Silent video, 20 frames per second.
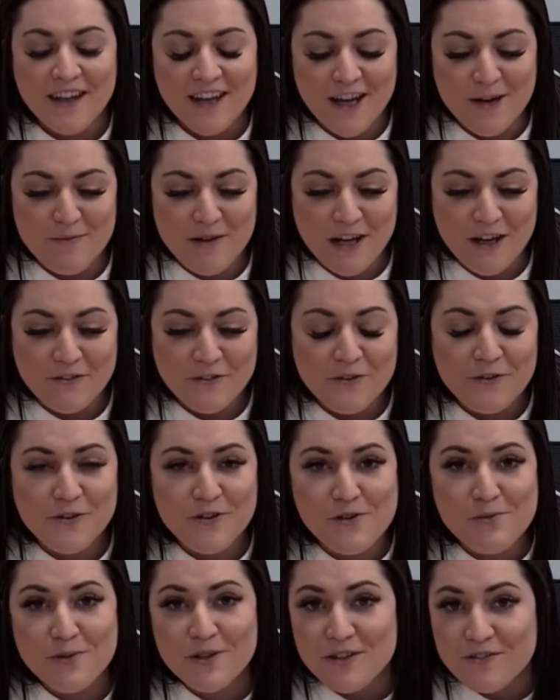After a
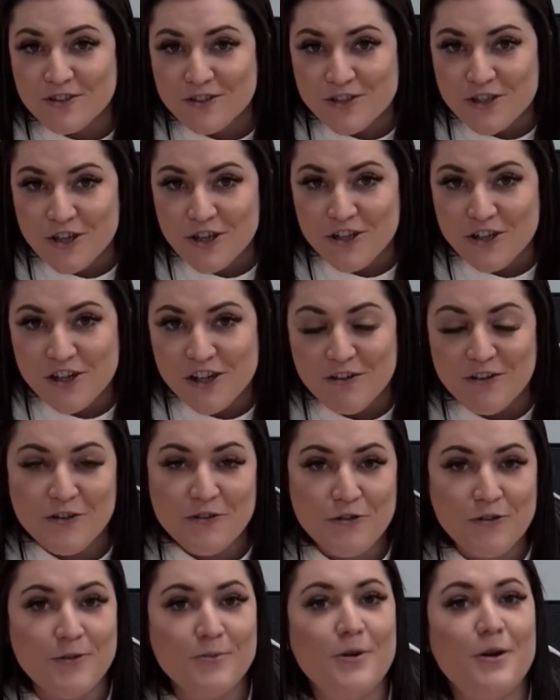little bit of a journey
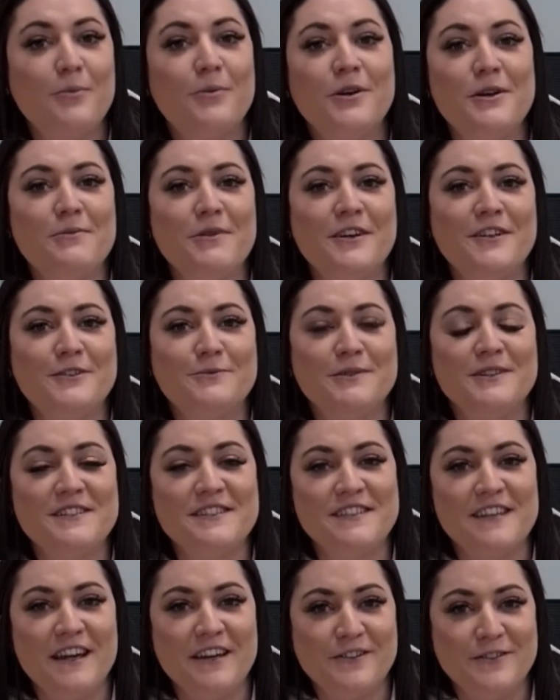going through property management
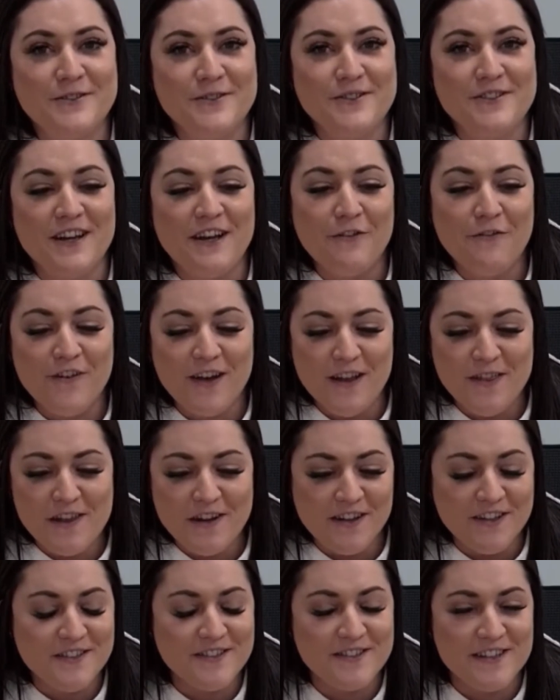and sales, I found
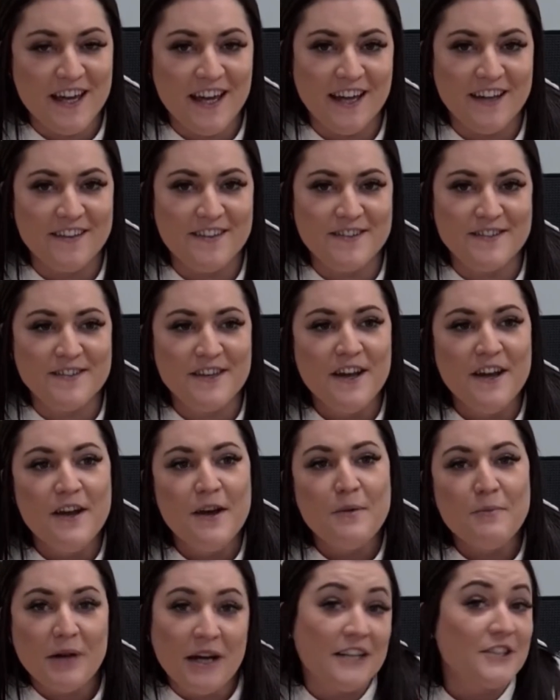that I just had this
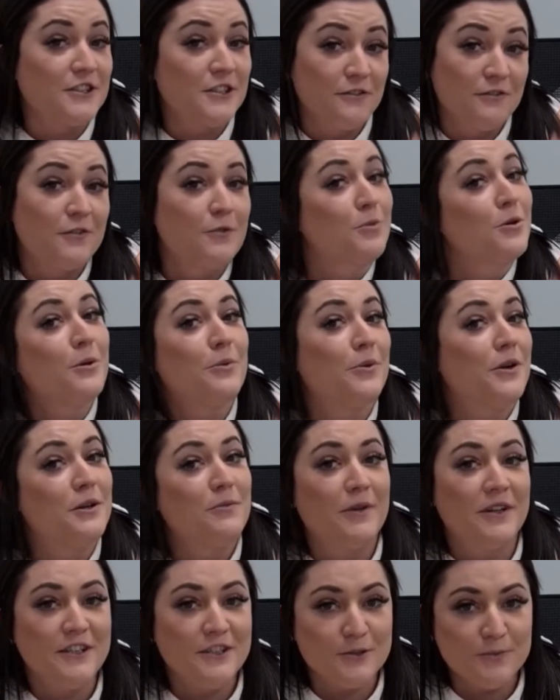passion for property
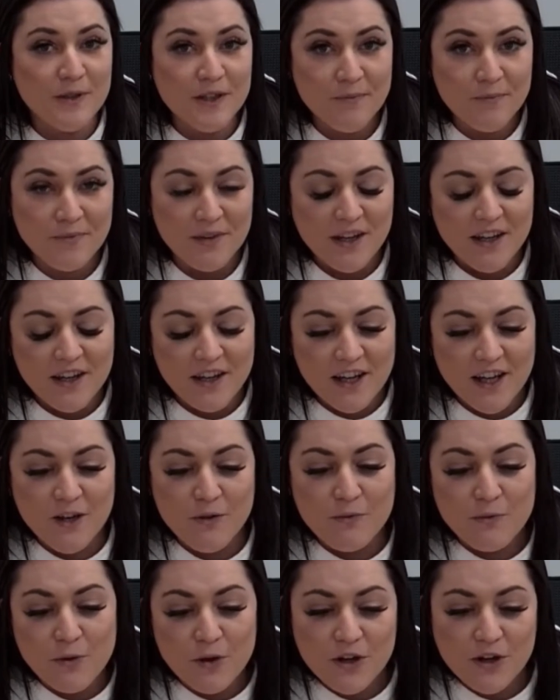management.
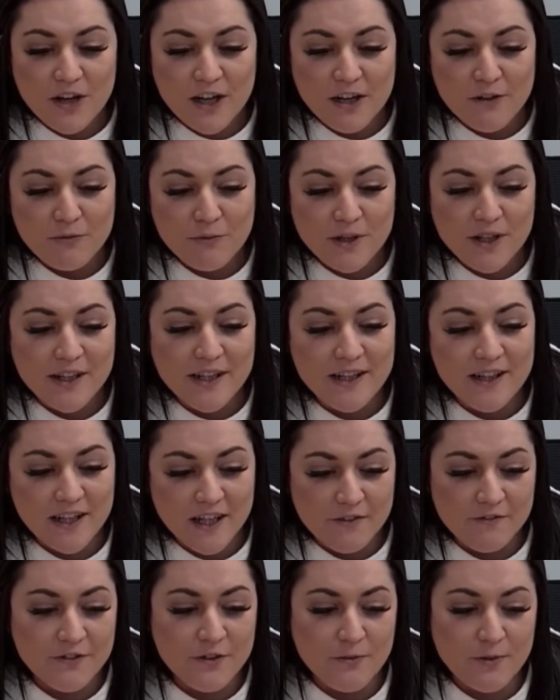And what I really
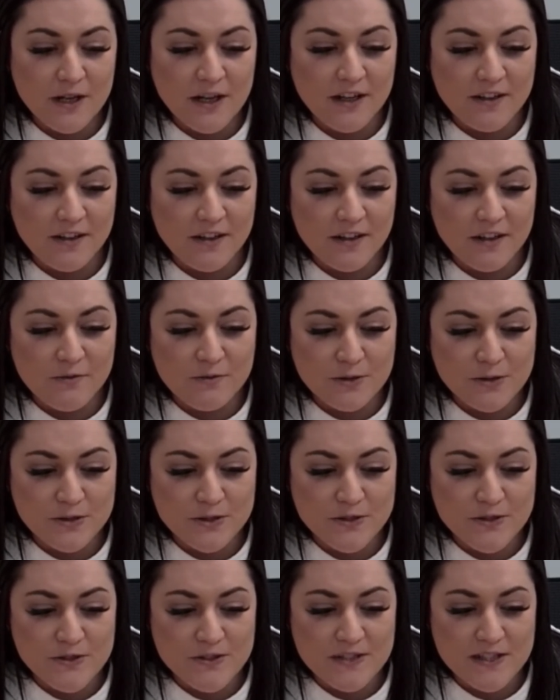loved about it
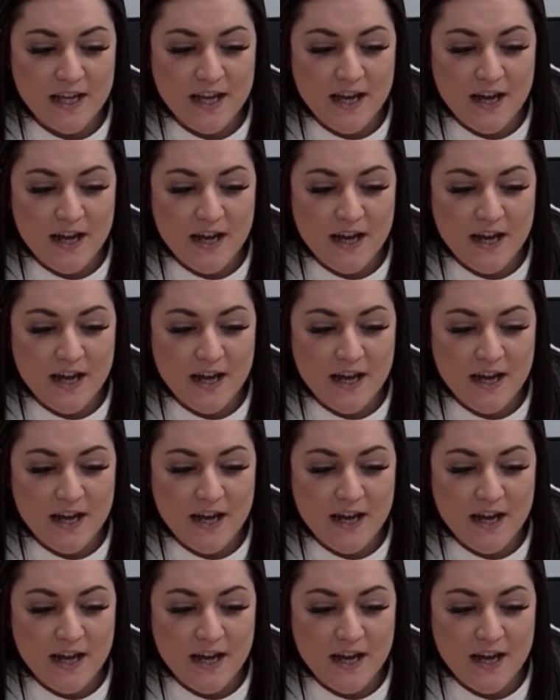was